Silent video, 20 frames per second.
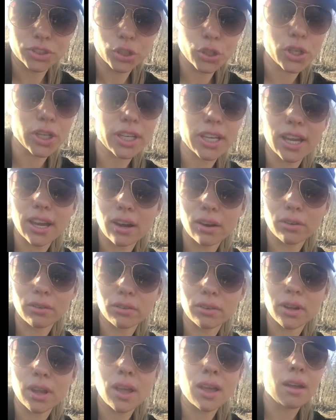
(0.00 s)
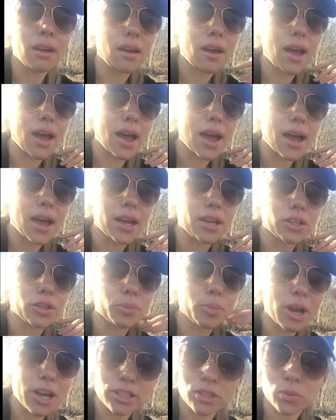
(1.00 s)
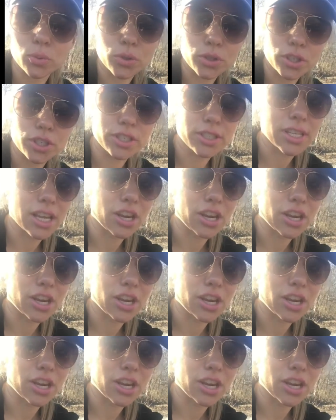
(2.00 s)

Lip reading: account and your passwords